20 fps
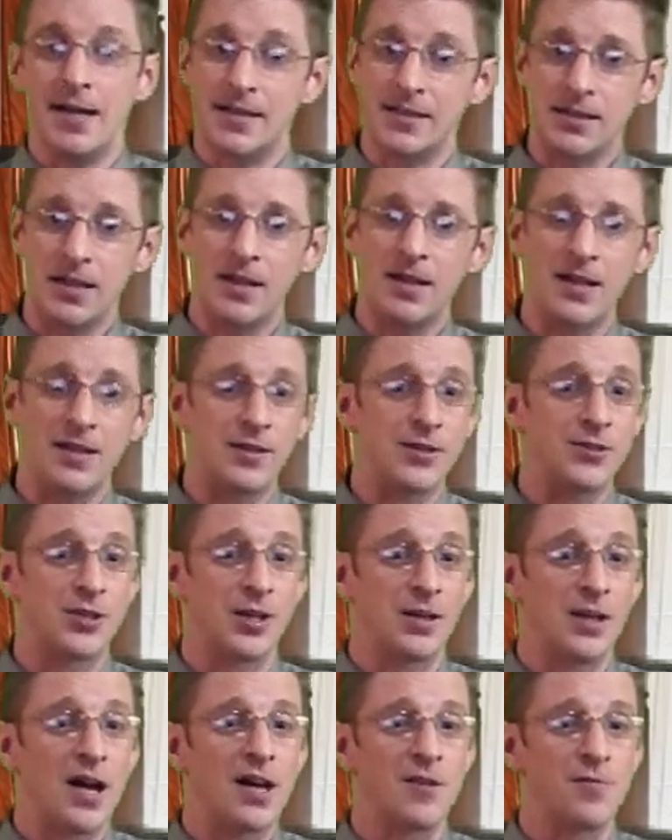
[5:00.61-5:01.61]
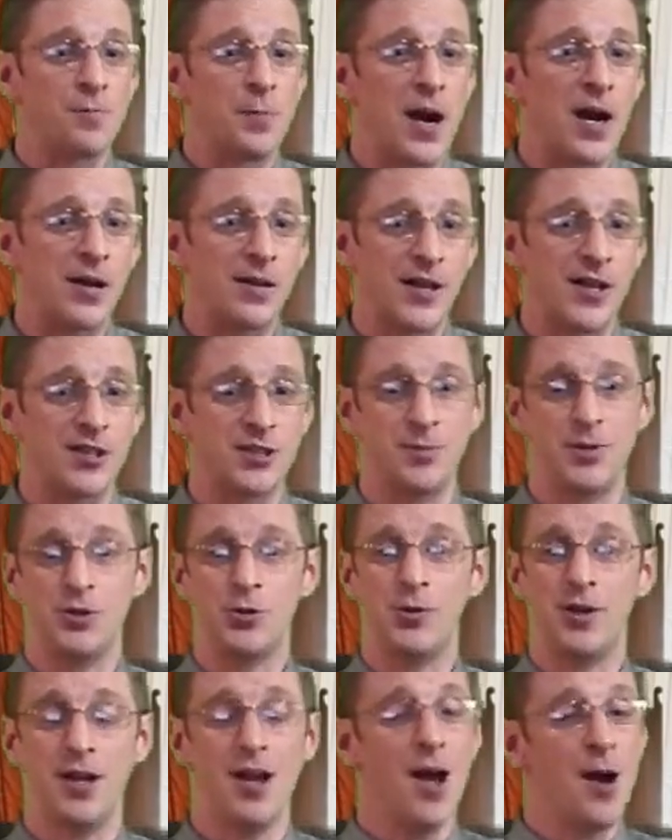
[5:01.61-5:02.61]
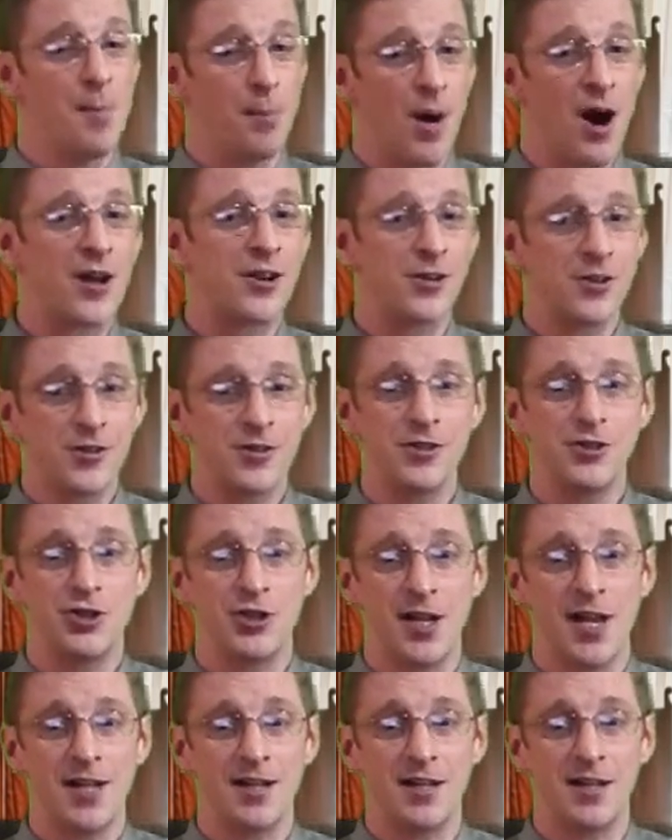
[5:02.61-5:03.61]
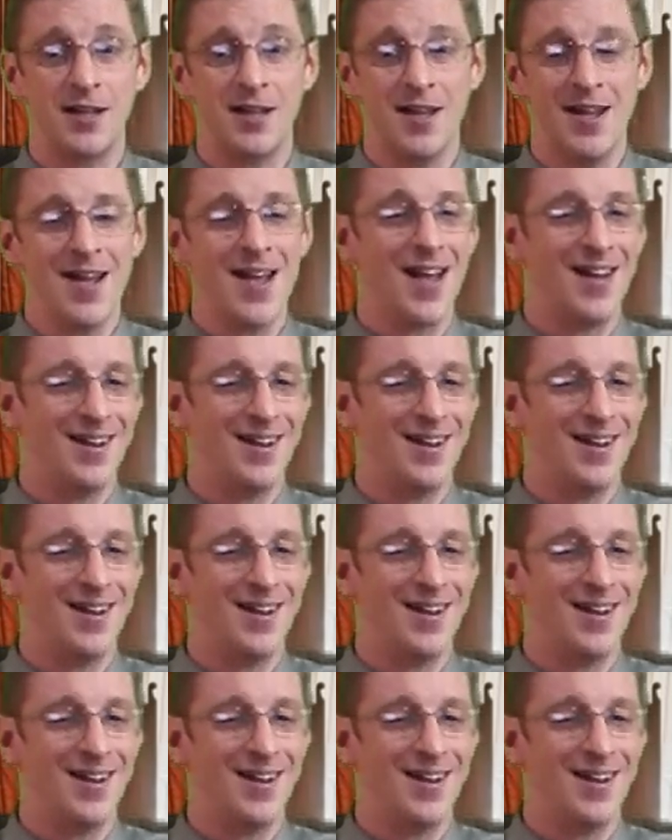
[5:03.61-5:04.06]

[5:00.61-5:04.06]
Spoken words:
It's not like there's a lot of parallels between modern Christianity